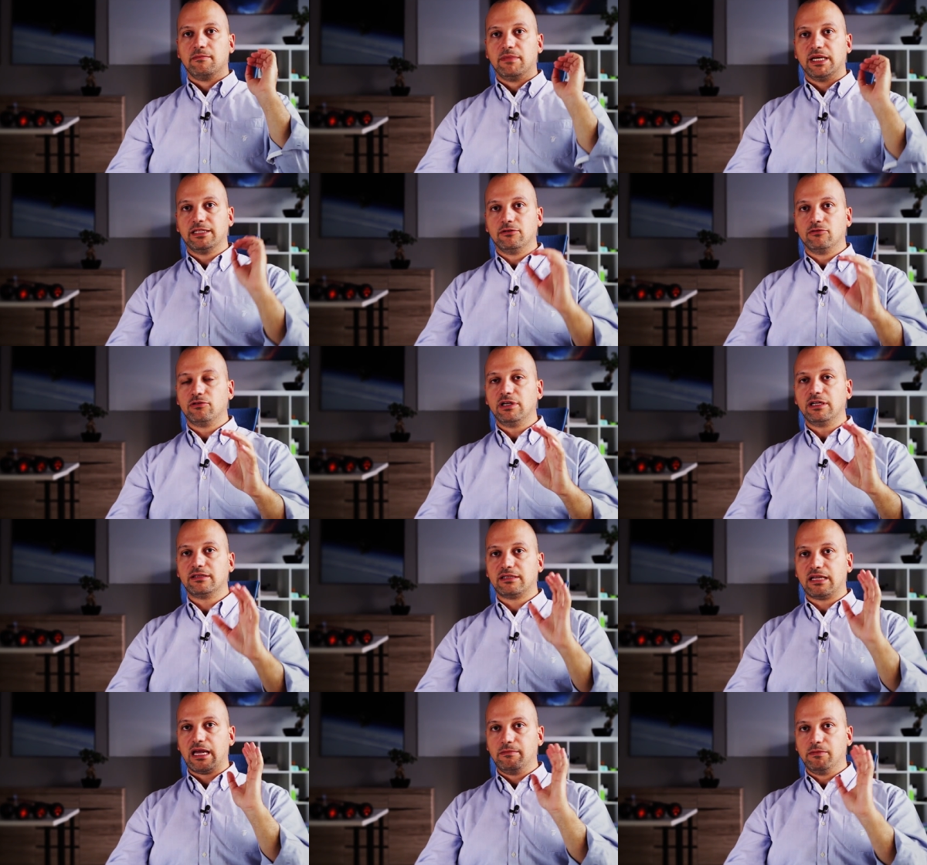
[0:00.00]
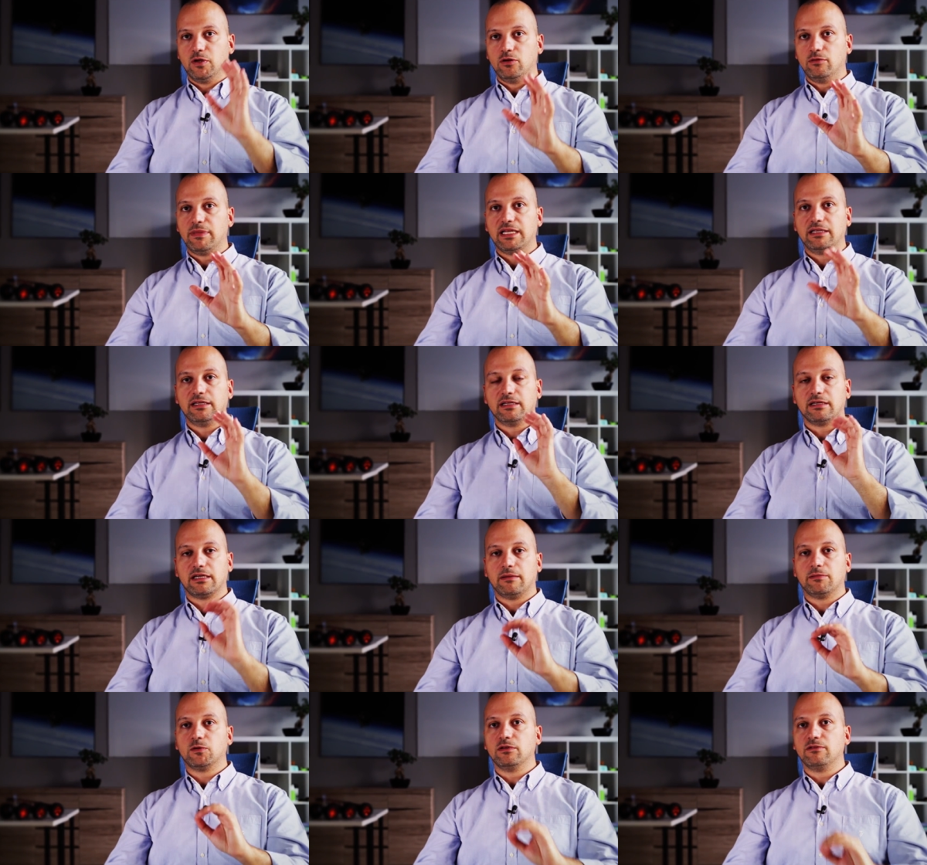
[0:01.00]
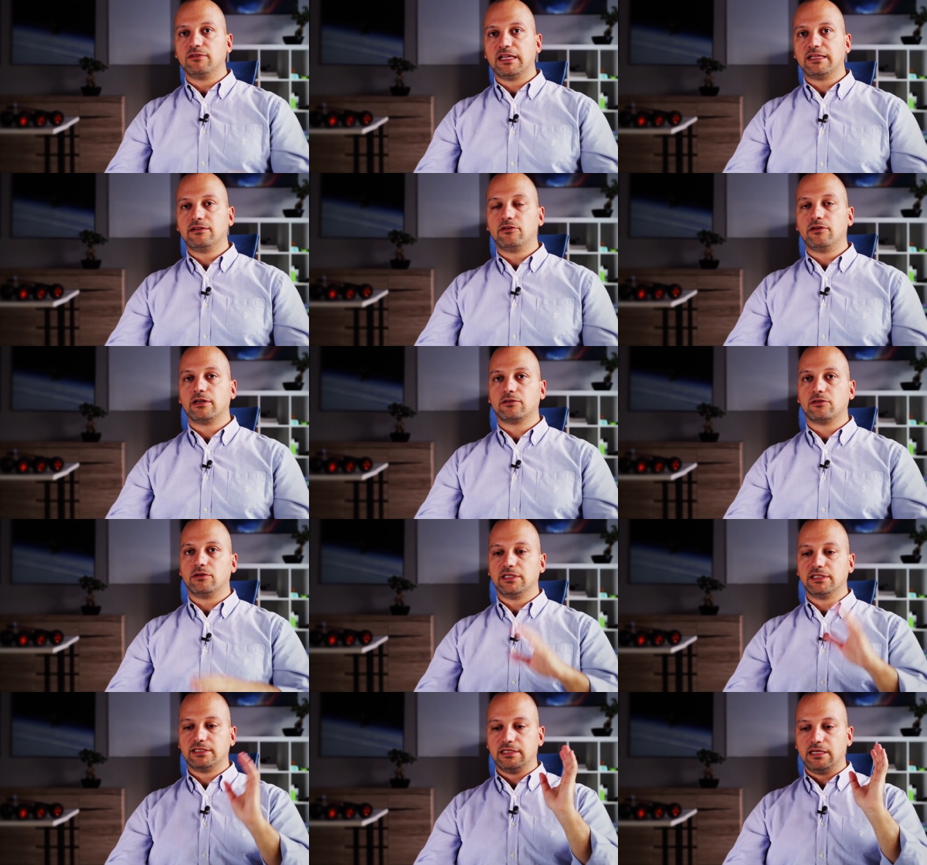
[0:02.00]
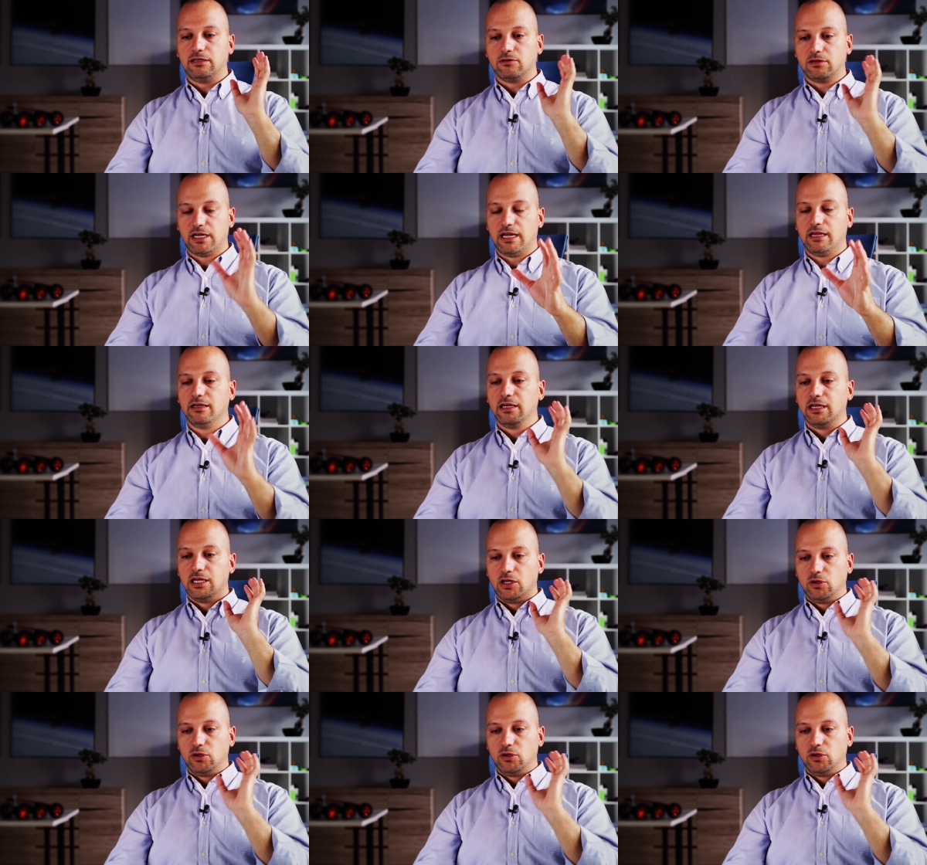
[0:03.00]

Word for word: but in real time, nobody can come to the flight director and say, okay,